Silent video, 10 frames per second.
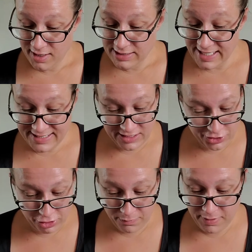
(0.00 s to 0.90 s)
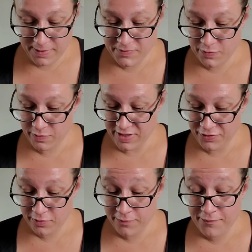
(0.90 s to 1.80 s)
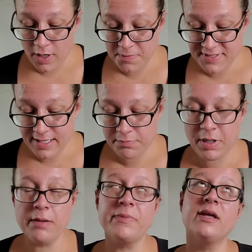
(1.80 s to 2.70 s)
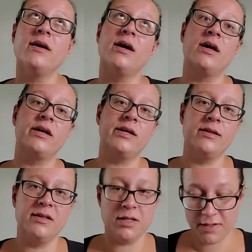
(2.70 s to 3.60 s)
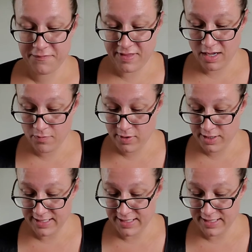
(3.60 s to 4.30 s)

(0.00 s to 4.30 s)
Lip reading: Dancing Sugar Plums, we went through. Farm Stand Pumpkin, I love that one.